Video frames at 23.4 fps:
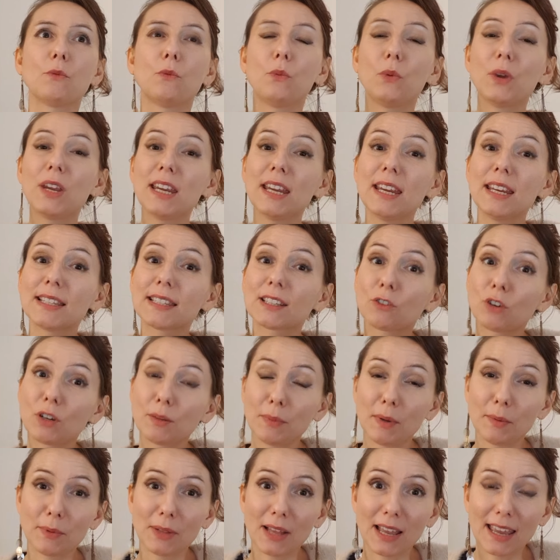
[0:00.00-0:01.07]
We screen
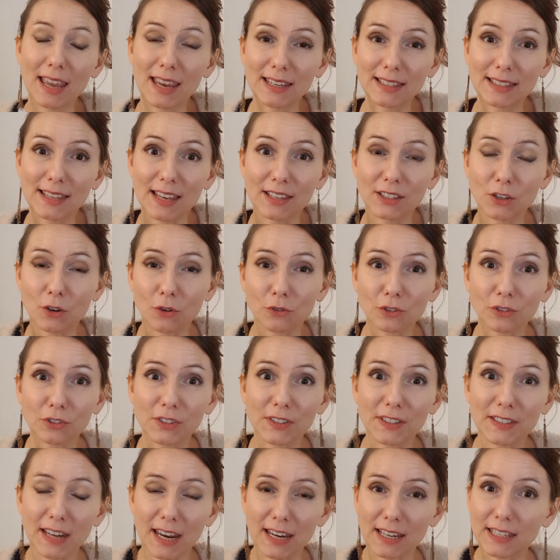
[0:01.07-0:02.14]
people against their social
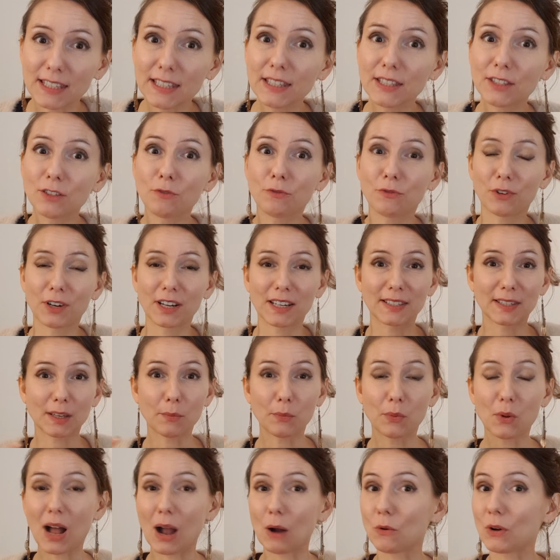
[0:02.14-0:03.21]
status. So for
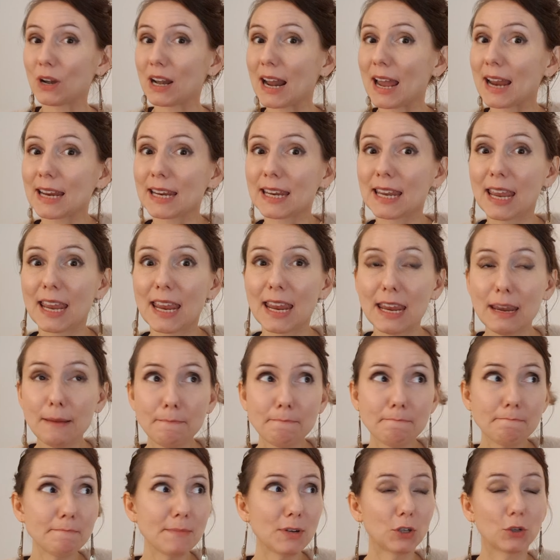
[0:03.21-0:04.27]
example, I would like
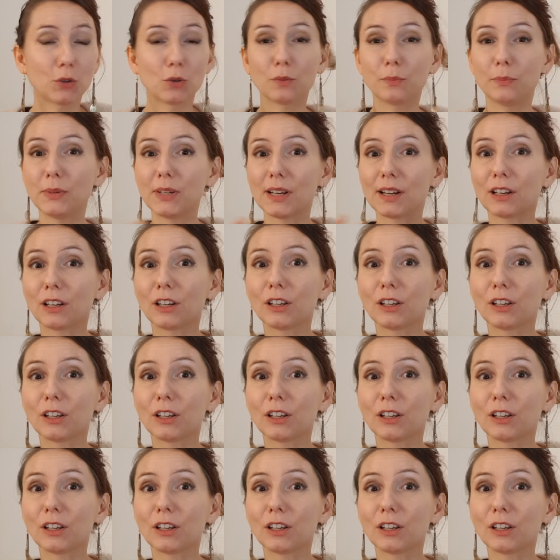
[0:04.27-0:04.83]
him to be a